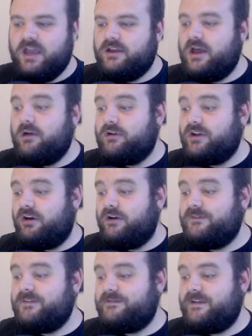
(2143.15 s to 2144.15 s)
No,
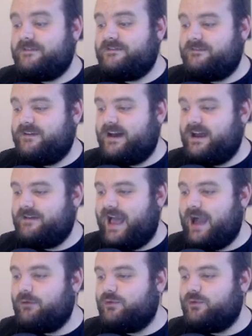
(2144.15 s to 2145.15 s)
Orphan 55.
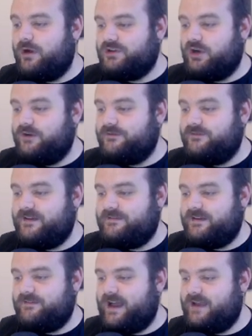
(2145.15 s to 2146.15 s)
I would watch Orphan
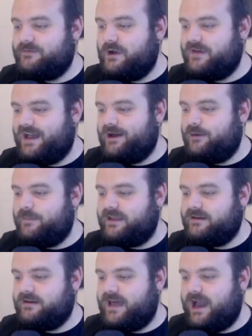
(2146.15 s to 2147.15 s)
55 over Hellbent.